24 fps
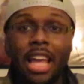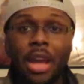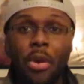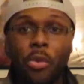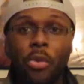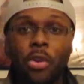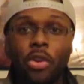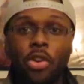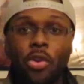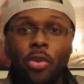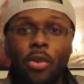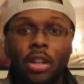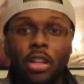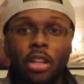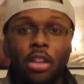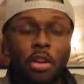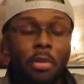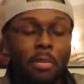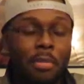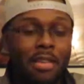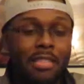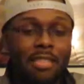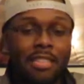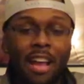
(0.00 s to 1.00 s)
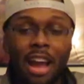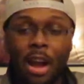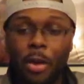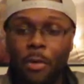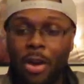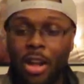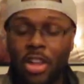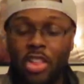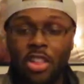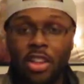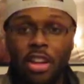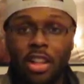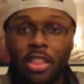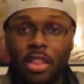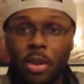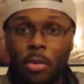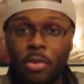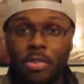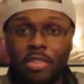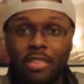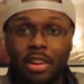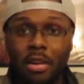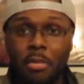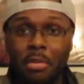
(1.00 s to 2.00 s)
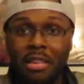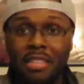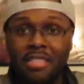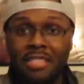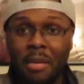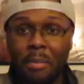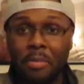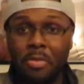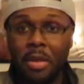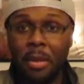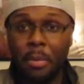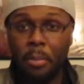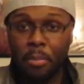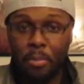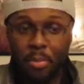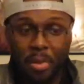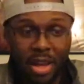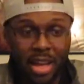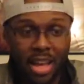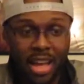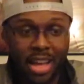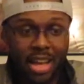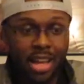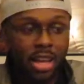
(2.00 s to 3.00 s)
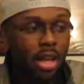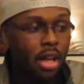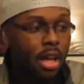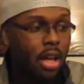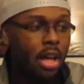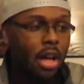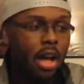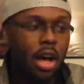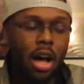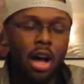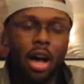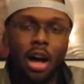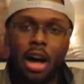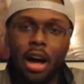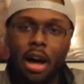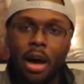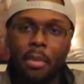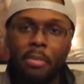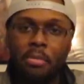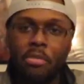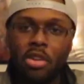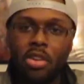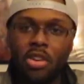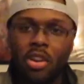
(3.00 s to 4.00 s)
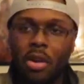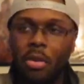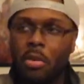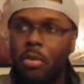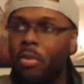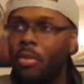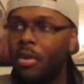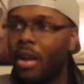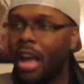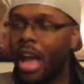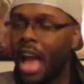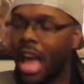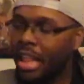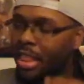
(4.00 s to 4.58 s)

they were doing a little misdirection and there was going to be something big, you know,